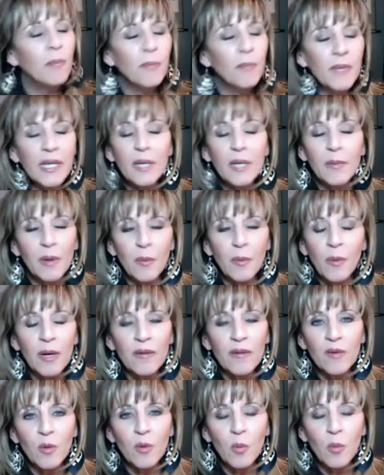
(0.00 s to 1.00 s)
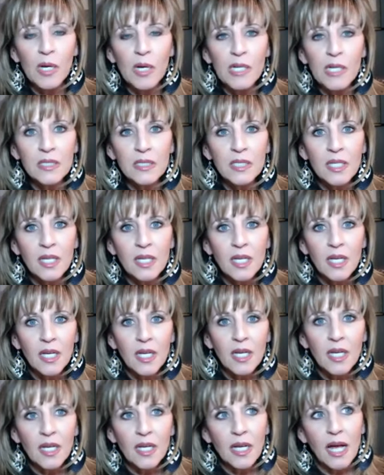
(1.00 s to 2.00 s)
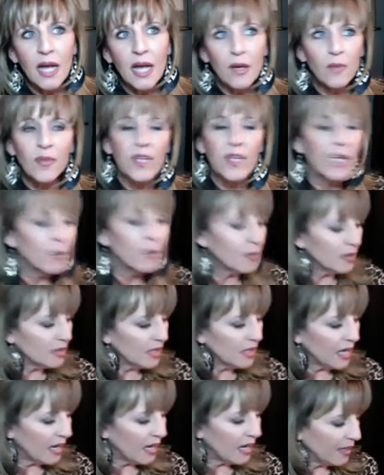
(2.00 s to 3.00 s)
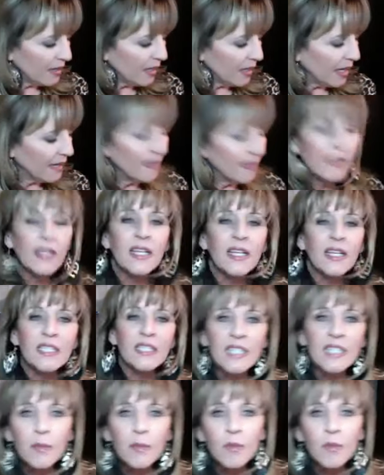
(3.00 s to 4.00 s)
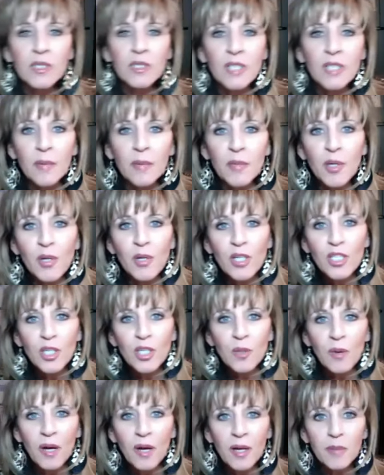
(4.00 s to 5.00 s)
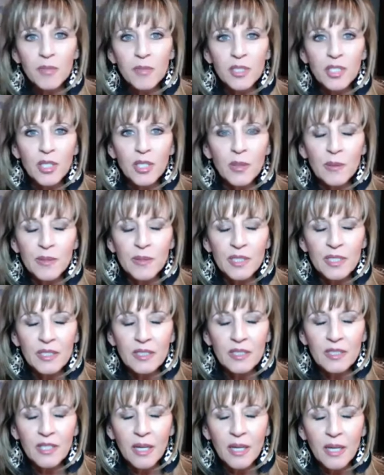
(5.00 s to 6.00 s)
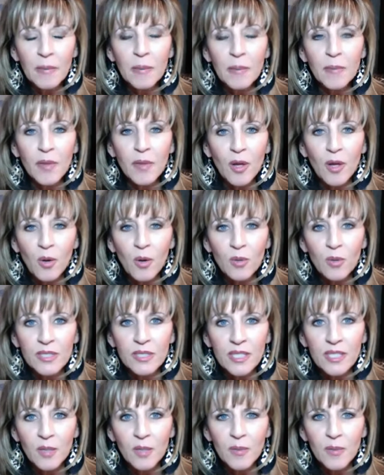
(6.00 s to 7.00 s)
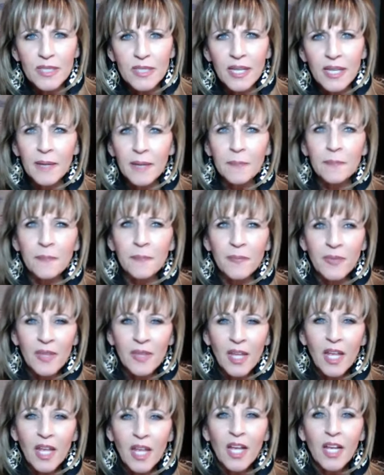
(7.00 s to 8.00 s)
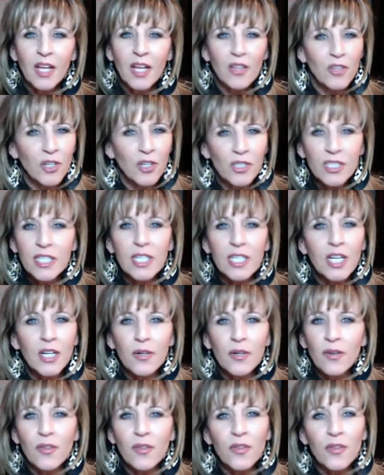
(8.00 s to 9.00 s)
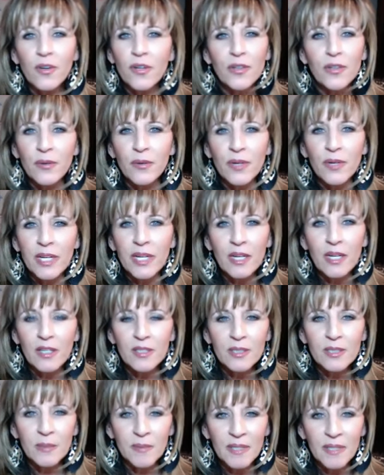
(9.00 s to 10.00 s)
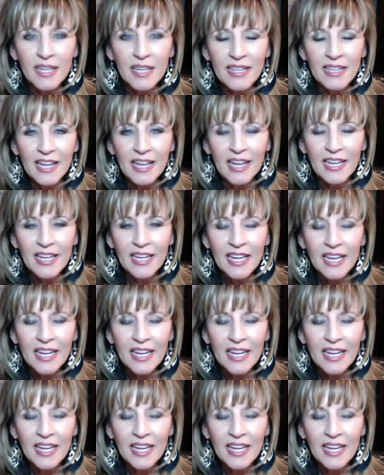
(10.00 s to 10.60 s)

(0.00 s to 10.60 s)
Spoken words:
Anyway, whatever it was, I don't think it was like this. It was, you could do up to, I remember the wholesale was like $1,333 or something like that.